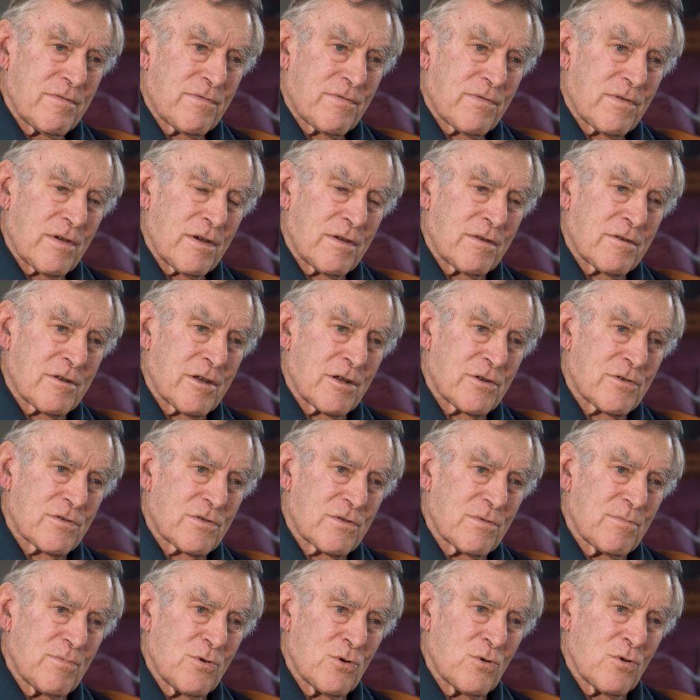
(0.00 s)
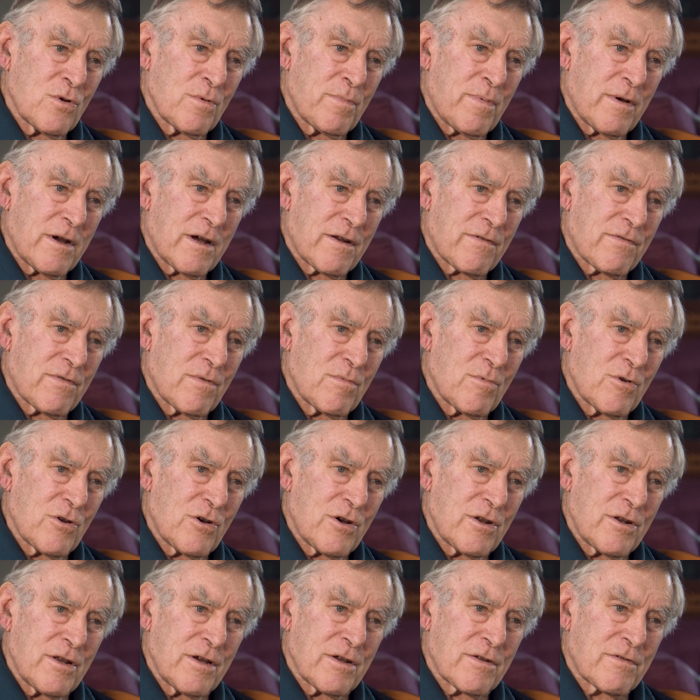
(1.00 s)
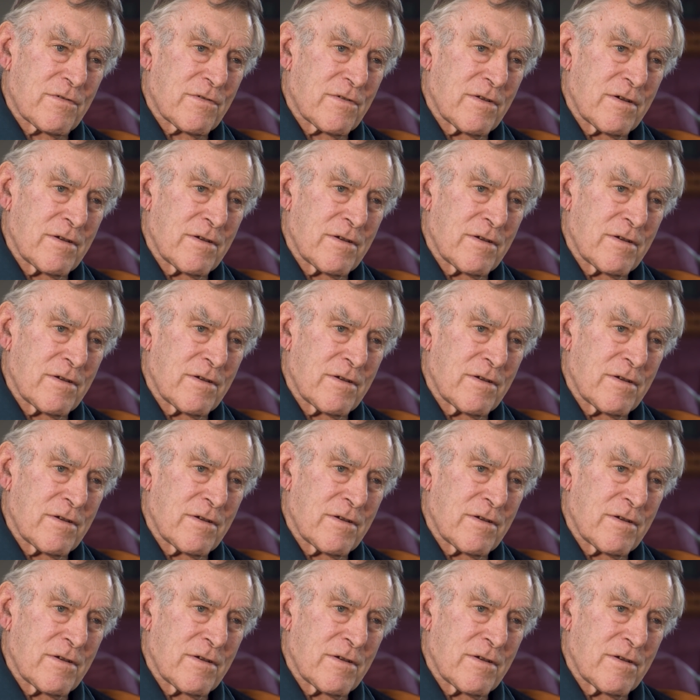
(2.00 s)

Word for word: if they touched the ball apart from lineouts,